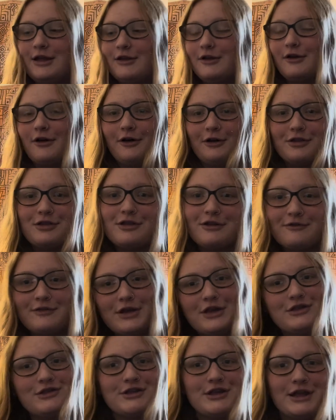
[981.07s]

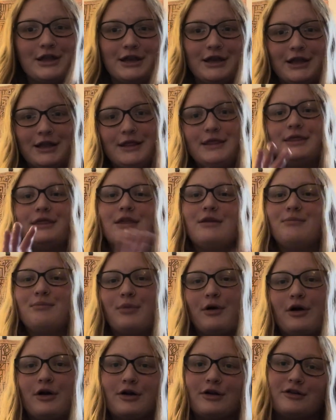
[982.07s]
conservation, theme
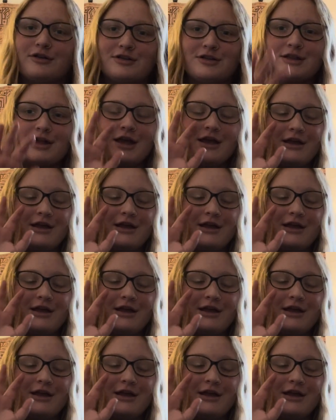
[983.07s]
parks,